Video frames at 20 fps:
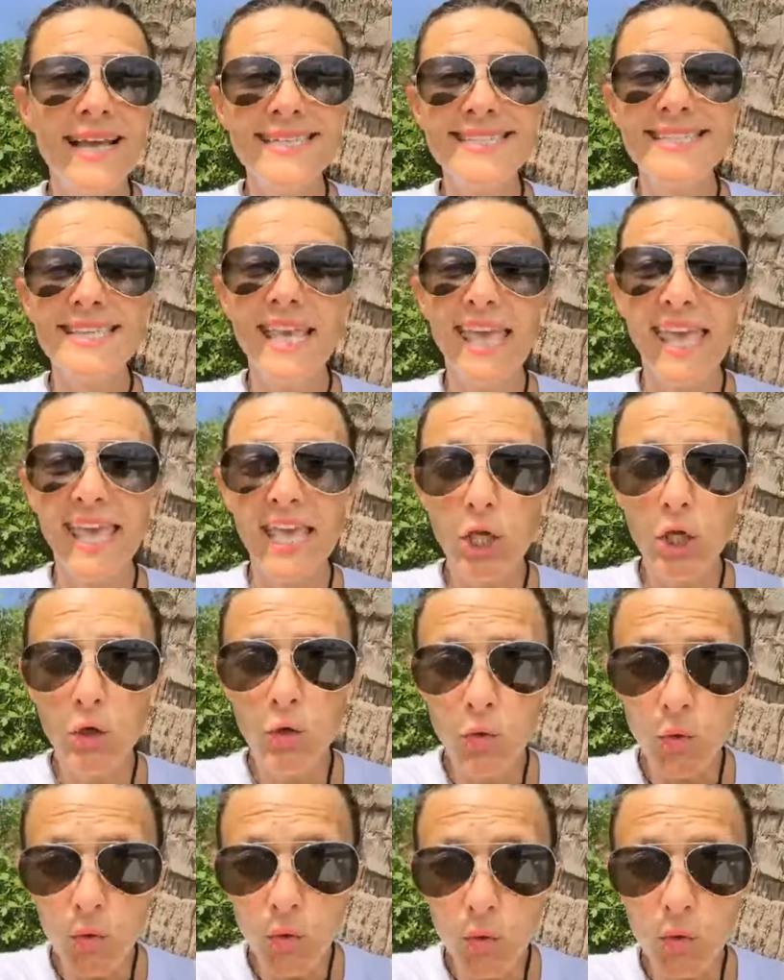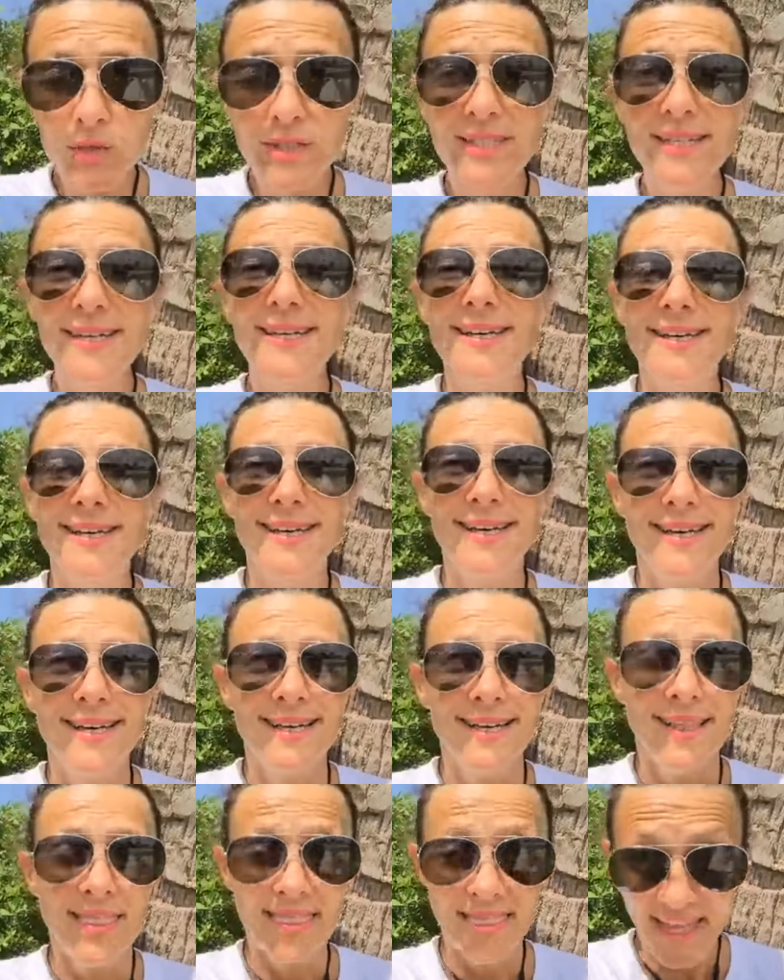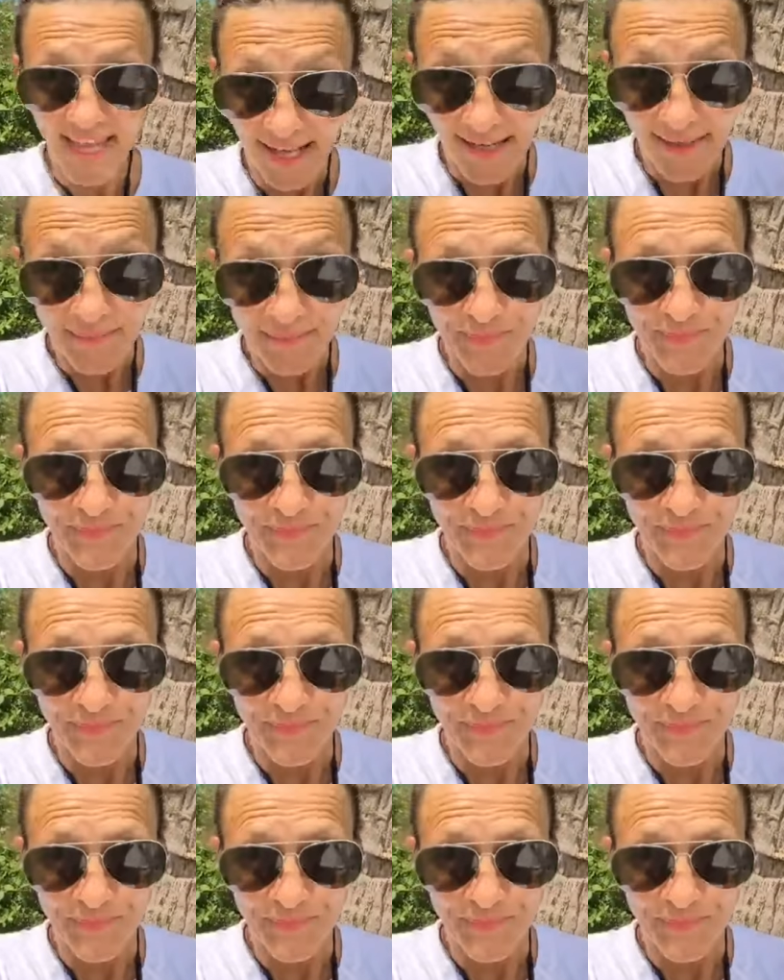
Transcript: that's a good thing.